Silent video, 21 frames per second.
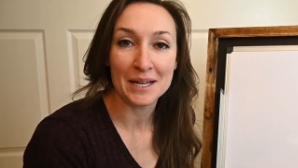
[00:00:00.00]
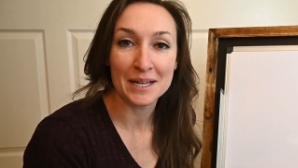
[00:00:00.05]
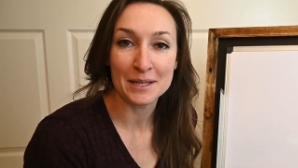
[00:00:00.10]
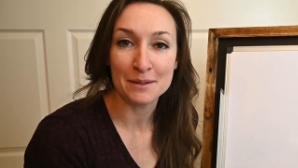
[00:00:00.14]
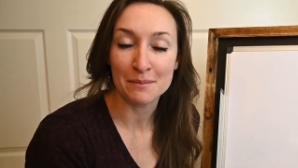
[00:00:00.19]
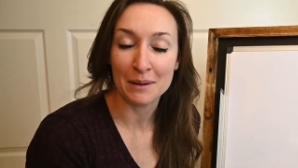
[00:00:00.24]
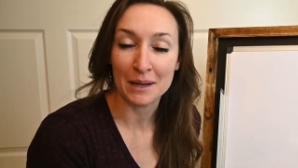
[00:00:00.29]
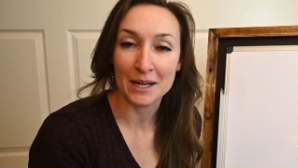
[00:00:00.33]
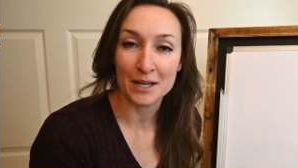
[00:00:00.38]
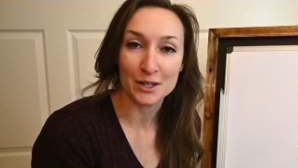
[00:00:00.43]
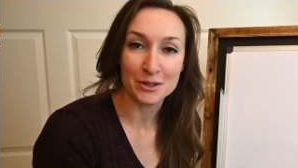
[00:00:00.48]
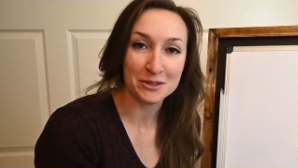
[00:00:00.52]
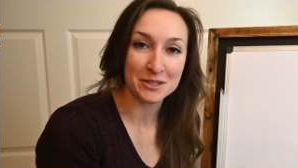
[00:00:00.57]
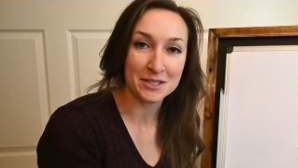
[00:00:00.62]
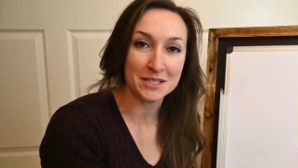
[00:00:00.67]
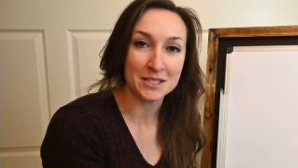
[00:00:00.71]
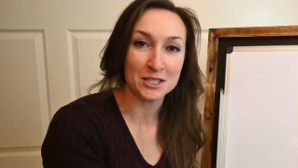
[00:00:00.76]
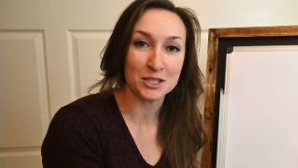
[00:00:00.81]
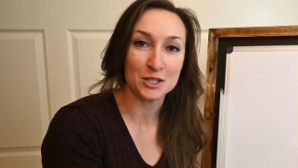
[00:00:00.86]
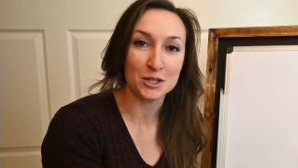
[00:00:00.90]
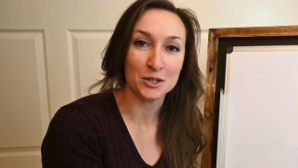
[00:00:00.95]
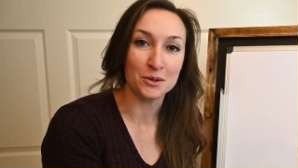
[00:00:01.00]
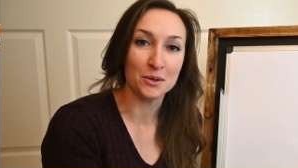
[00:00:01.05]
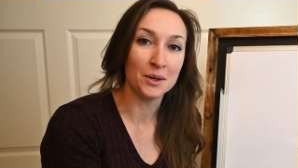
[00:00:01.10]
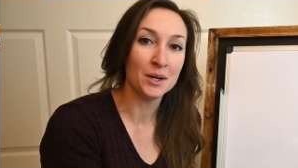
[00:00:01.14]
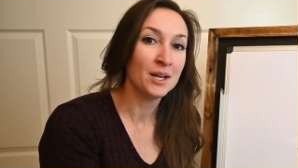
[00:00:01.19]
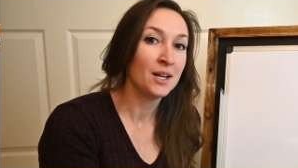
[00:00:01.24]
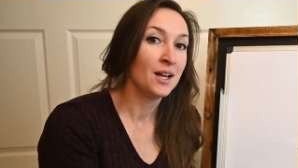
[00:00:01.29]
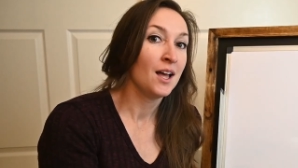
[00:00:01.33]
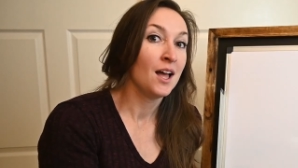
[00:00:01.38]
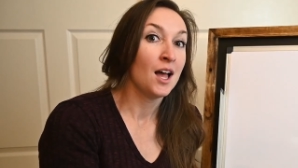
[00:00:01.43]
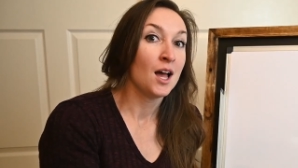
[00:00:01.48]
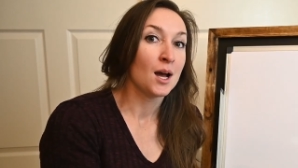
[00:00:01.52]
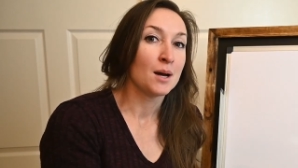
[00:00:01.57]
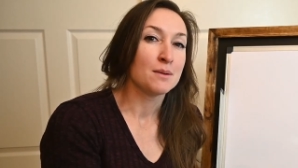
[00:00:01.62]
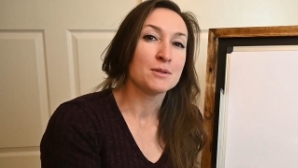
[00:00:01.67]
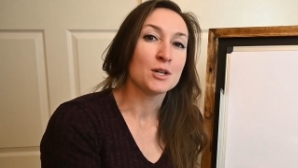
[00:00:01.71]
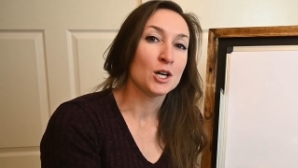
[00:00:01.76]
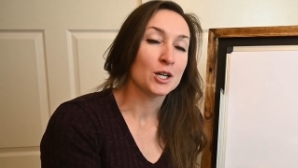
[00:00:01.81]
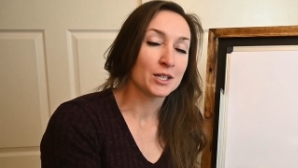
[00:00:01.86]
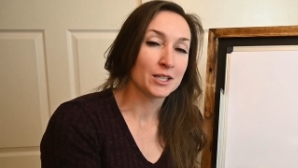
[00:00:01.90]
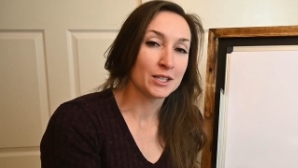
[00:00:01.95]
in my house, and so I'm
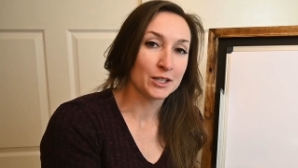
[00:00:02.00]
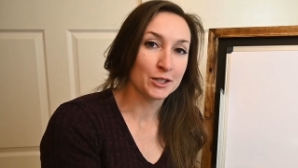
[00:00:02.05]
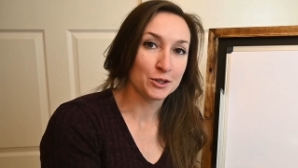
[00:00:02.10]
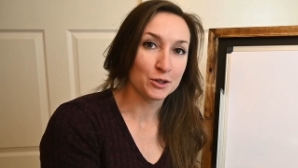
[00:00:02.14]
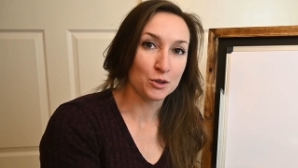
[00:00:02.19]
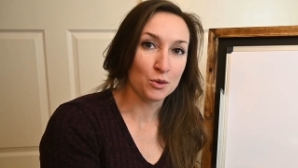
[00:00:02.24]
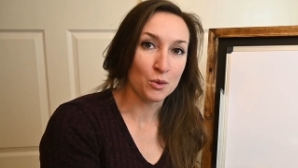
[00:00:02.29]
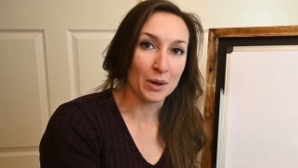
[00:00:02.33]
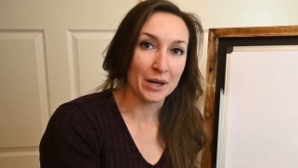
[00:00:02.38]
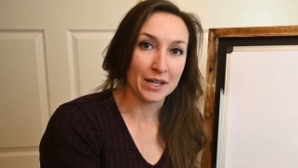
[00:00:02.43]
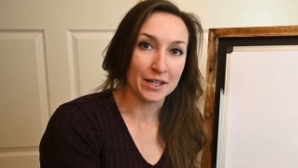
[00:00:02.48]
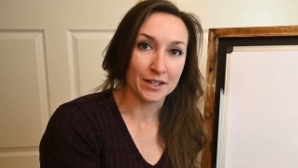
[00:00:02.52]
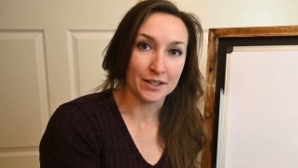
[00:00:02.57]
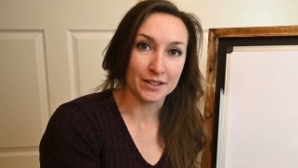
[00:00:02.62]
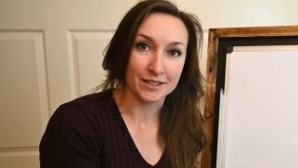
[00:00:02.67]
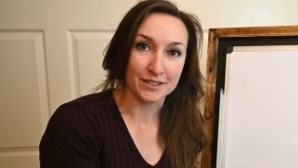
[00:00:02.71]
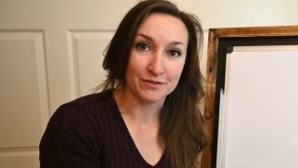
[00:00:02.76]
talking a little quieter,